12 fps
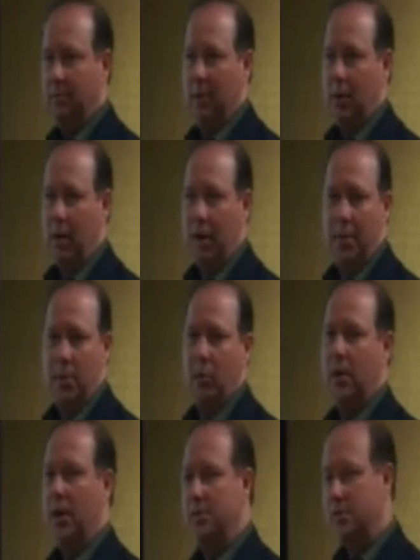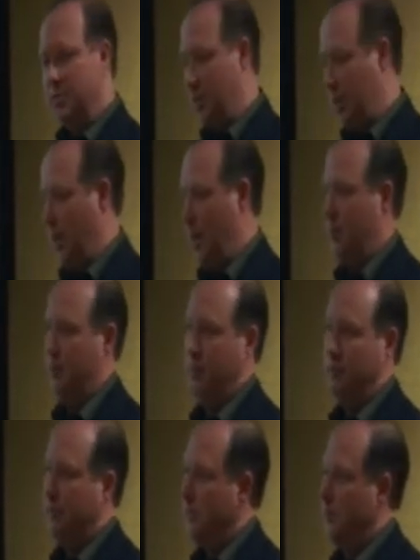you know, how many more cases do you have,
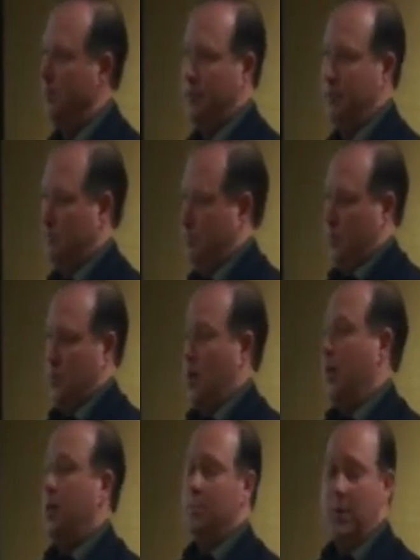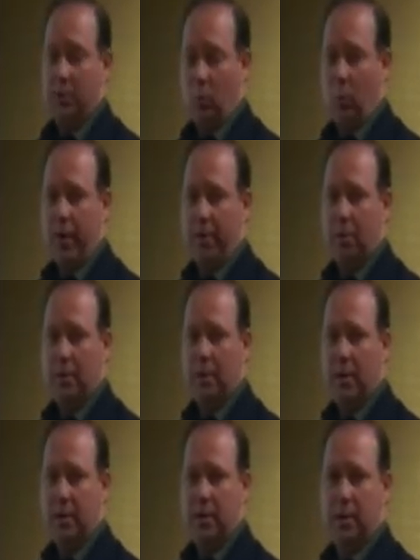or we're talking about the weather,
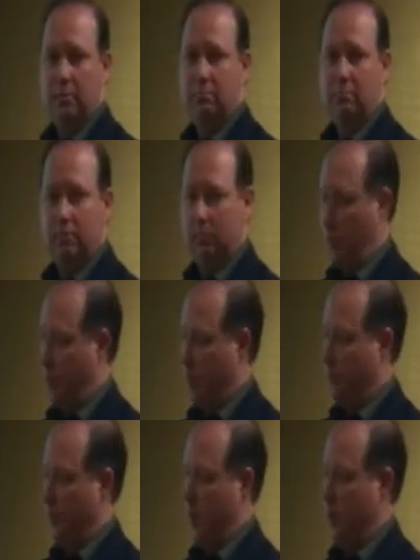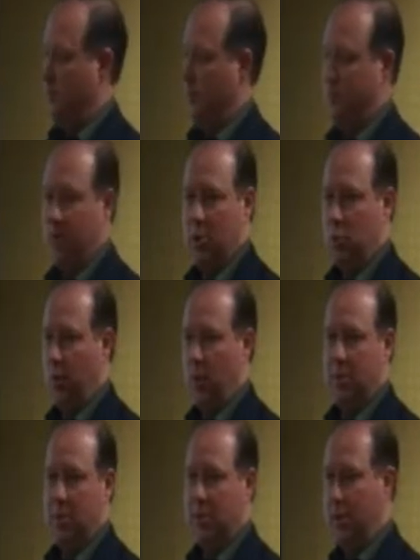and then when we're finished, 15, 20
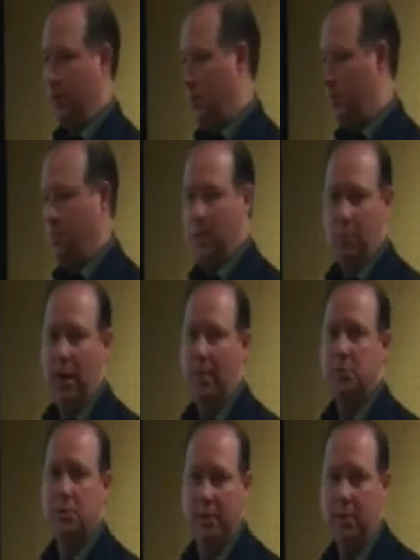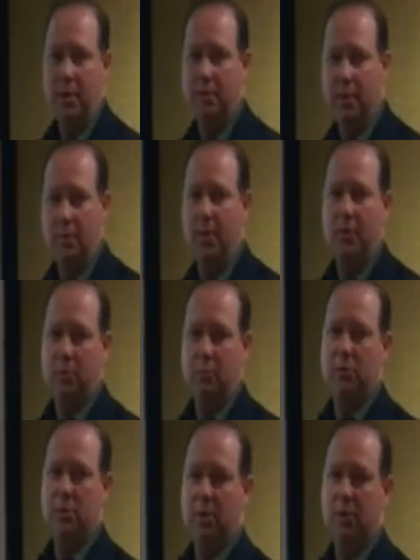minutes later, they remember absolutely nothing about the
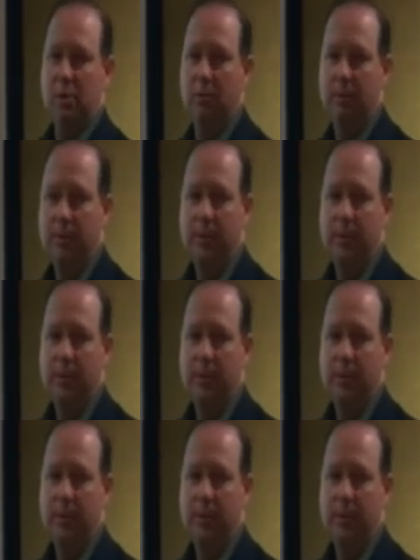procedure.